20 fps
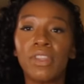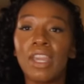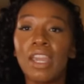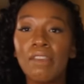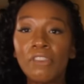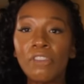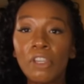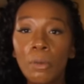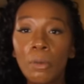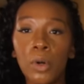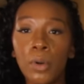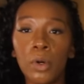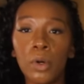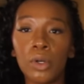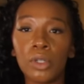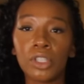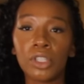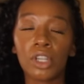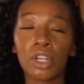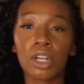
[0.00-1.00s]
If you
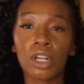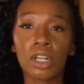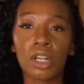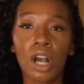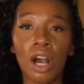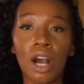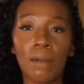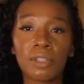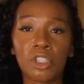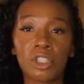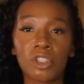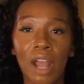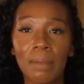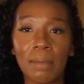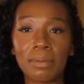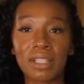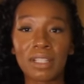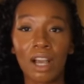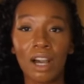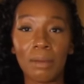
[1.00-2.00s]
pull your
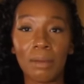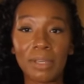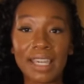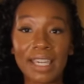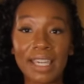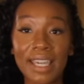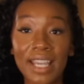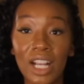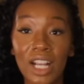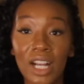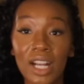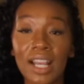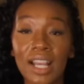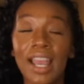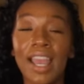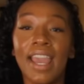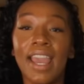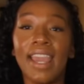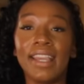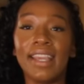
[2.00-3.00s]
straps up here,
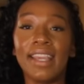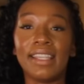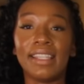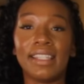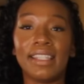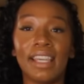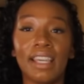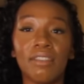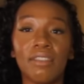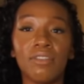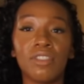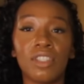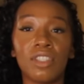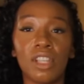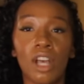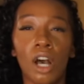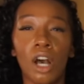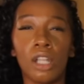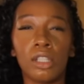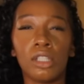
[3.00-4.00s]
it gives
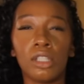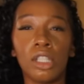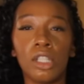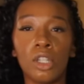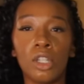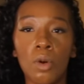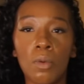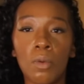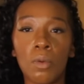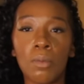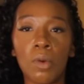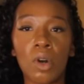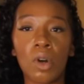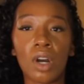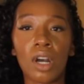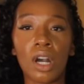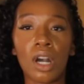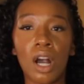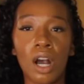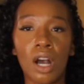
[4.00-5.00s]
a little
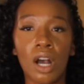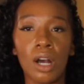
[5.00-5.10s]
more